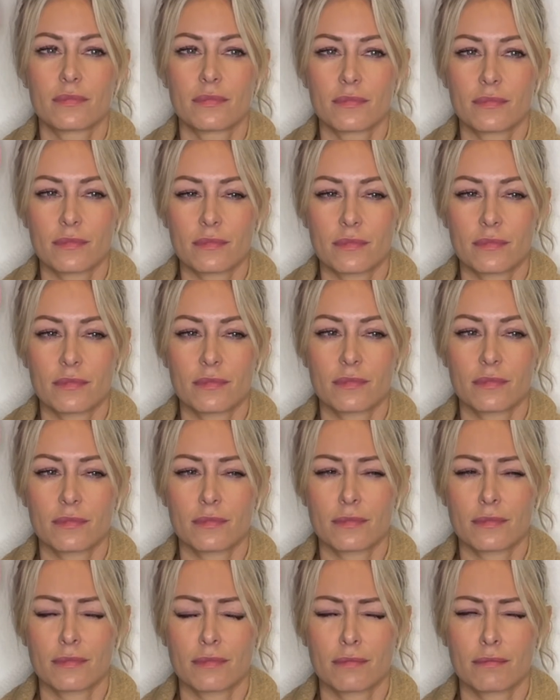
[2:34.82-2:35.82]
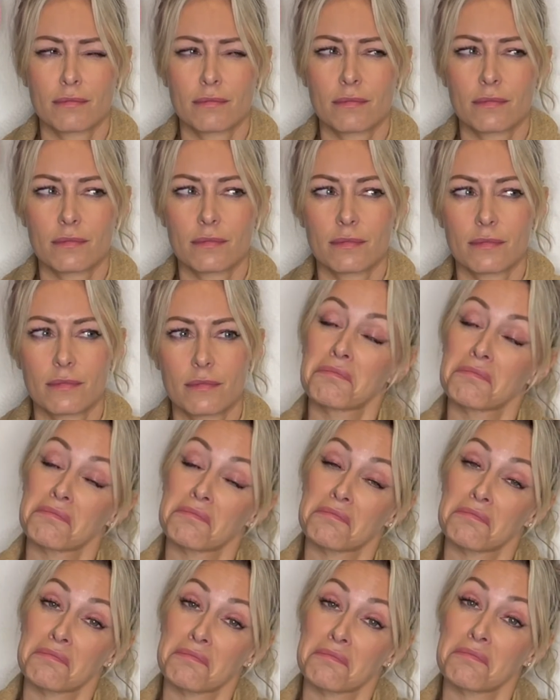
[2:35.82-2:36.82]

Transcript: (not speaking)